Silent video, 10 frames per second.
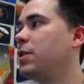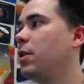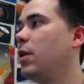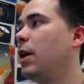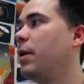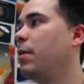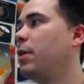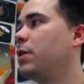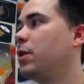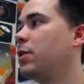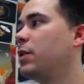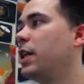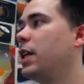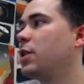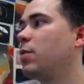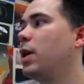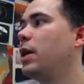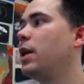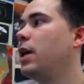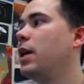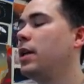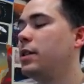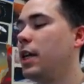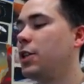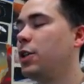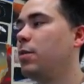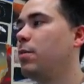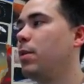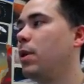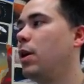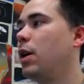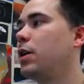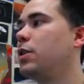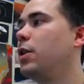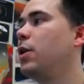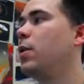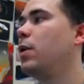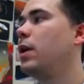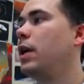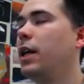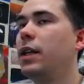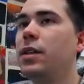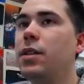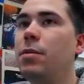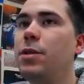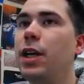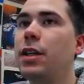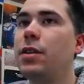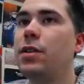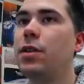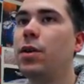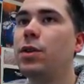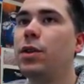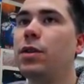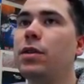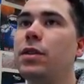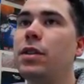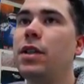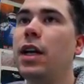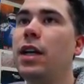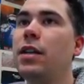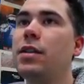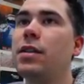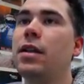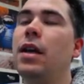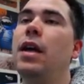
So I'm going to put social 10-1, section block 2, and then subject social studies.